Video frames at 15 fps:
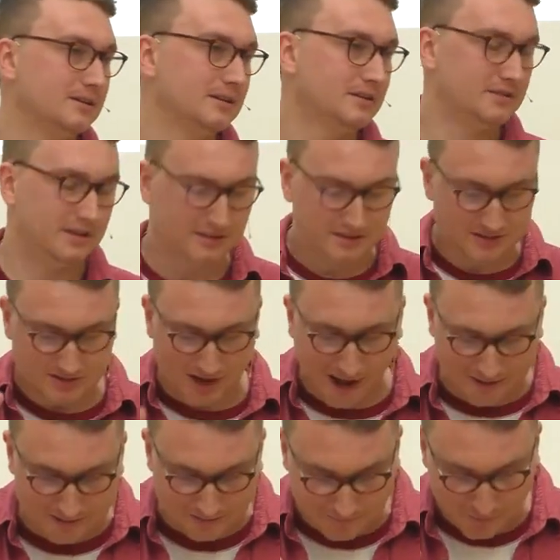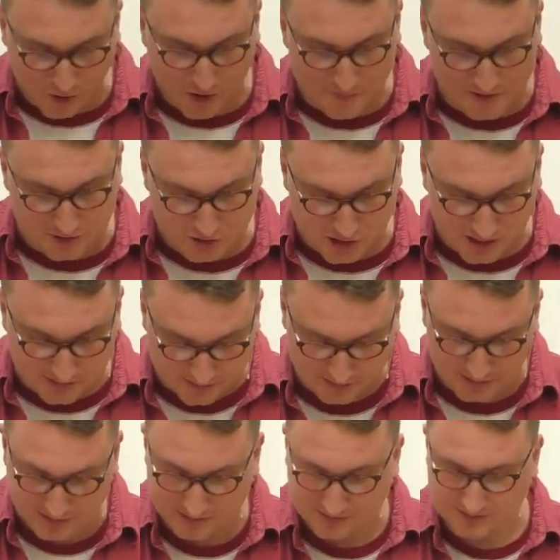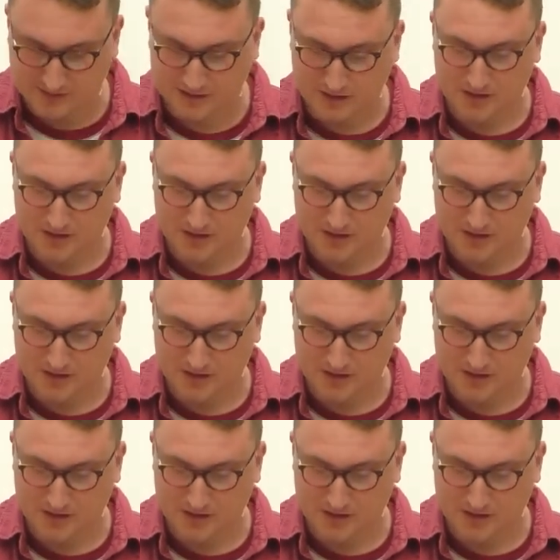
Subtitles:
See, to stand firm in Jesus